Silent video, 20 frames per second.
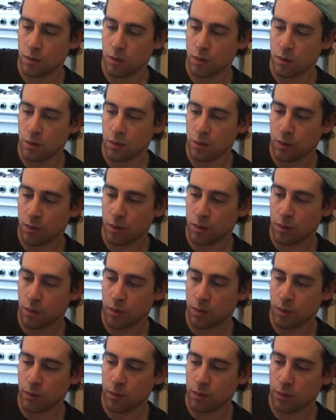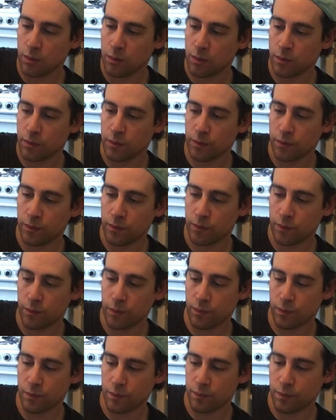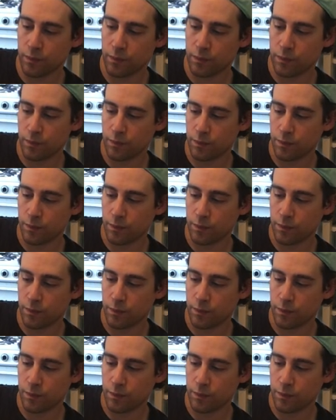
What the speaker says: Nobody speaks.